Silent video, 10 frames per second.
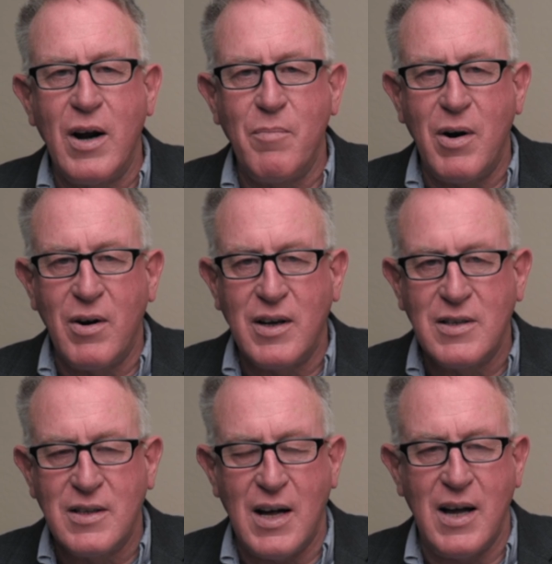in America
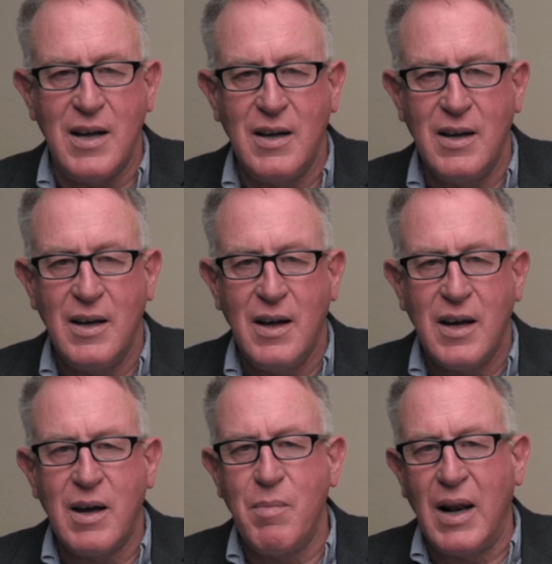today
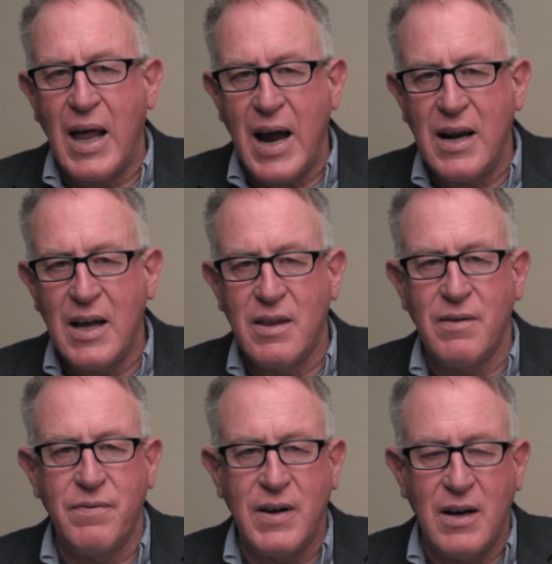can be laid at the
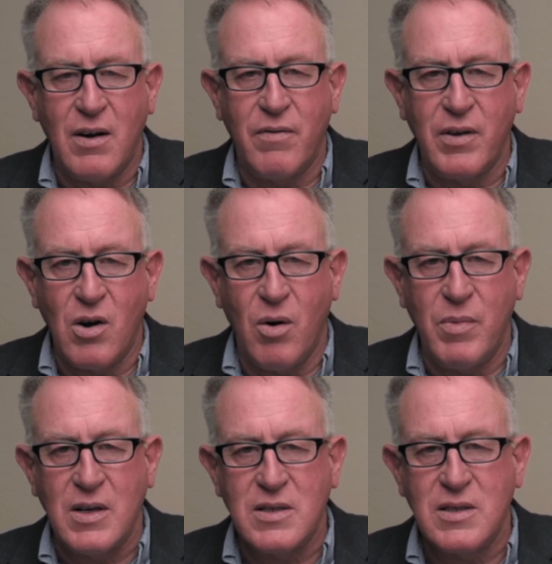feet of the
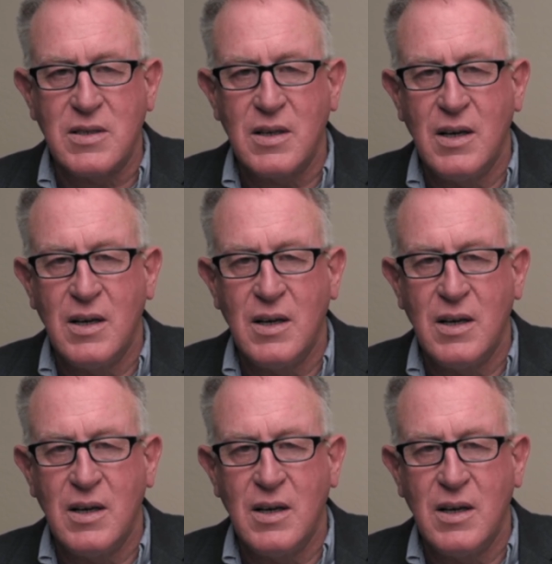communists.